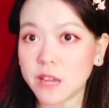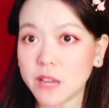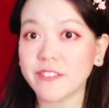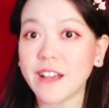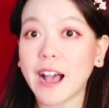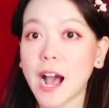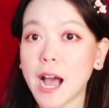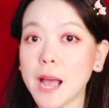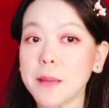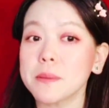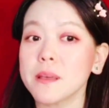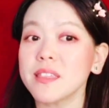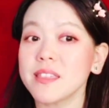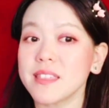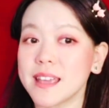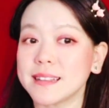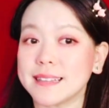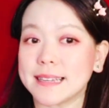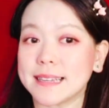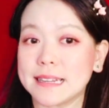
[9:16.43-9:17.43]

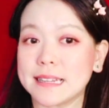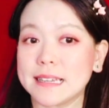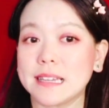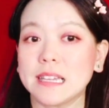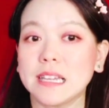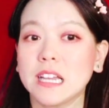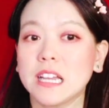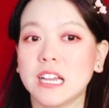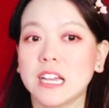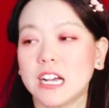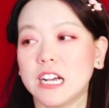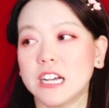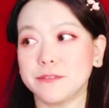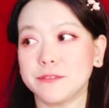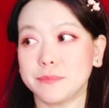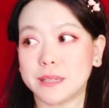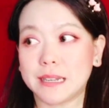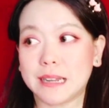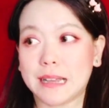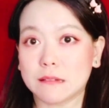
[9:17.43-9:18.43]
hypothetically I've
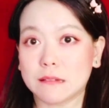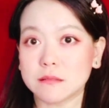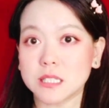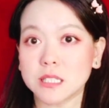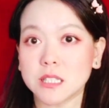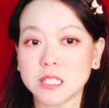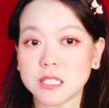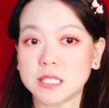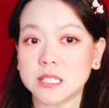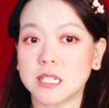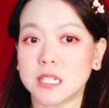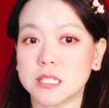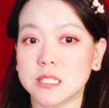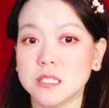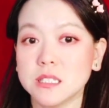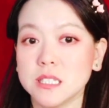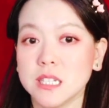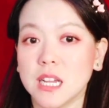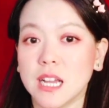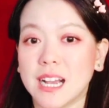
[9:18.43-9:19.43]
been out in the sun,
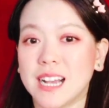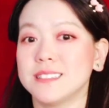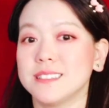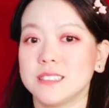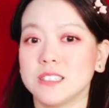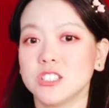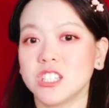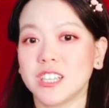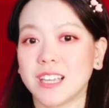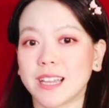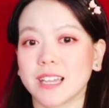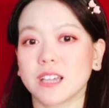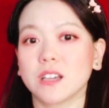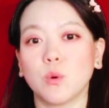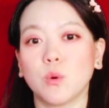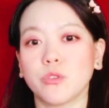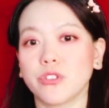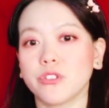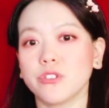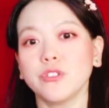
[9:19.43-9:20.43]
I didn't check
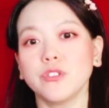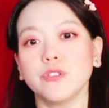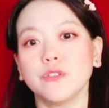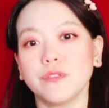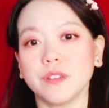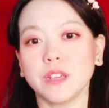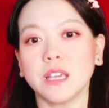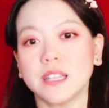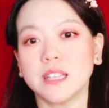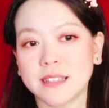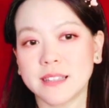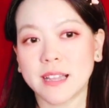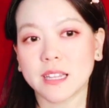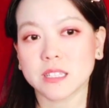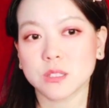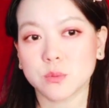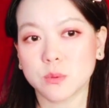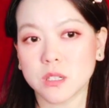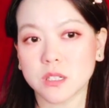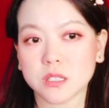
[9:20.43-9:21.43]
what the UV index
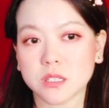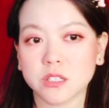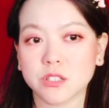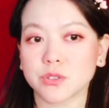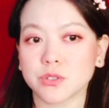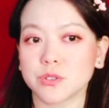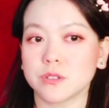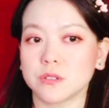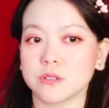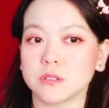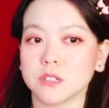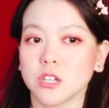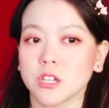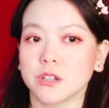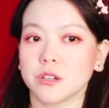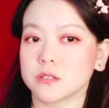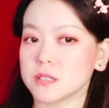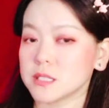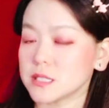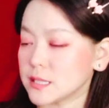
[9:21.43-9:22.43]
was, or
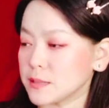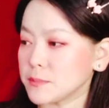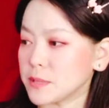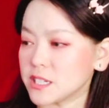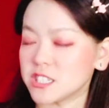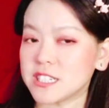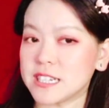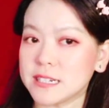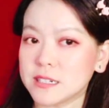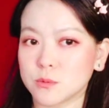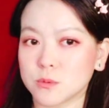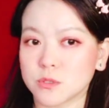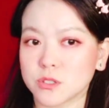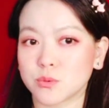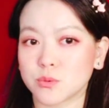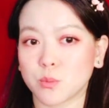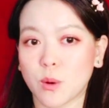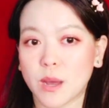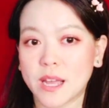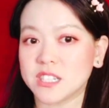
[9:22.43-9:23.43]
noticing my shadow was
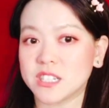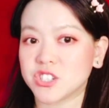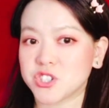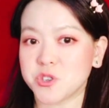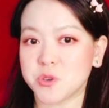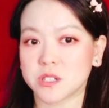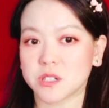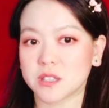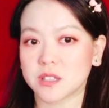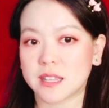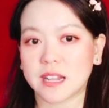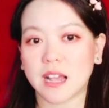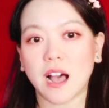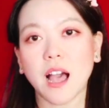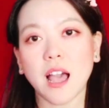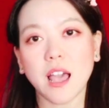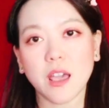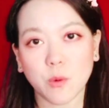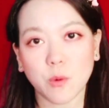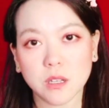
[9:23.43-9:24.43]
way shorter than
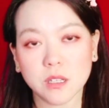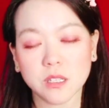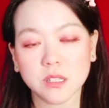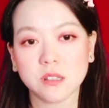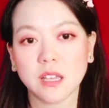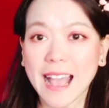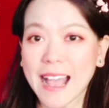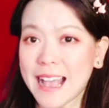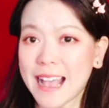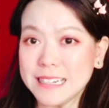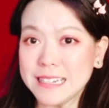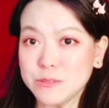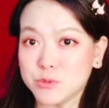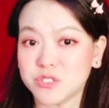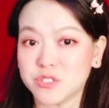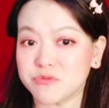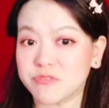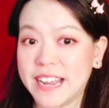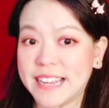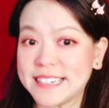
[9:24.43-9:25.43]
I was, and it was
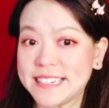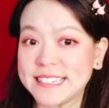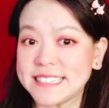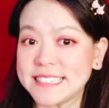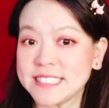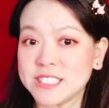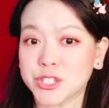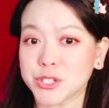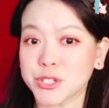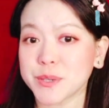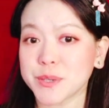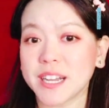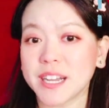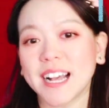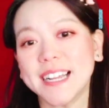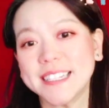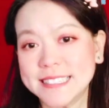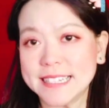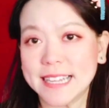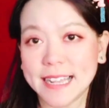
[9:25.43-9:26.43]
raining, so I
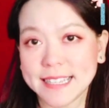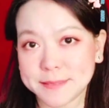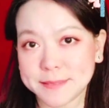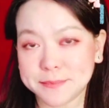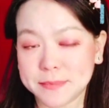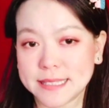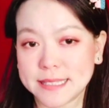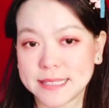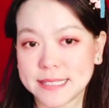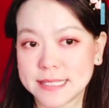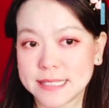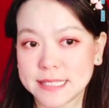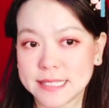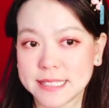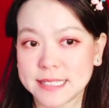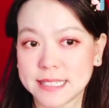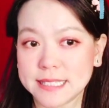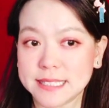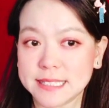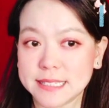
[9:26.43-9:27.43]
underestimated the
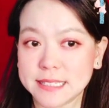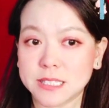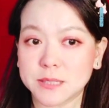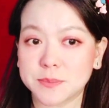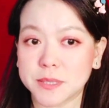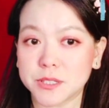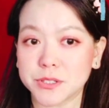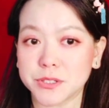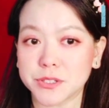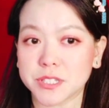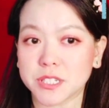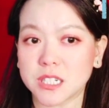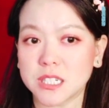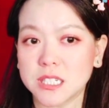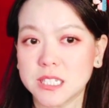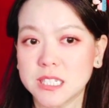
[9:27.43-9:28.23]
sun's exposure, and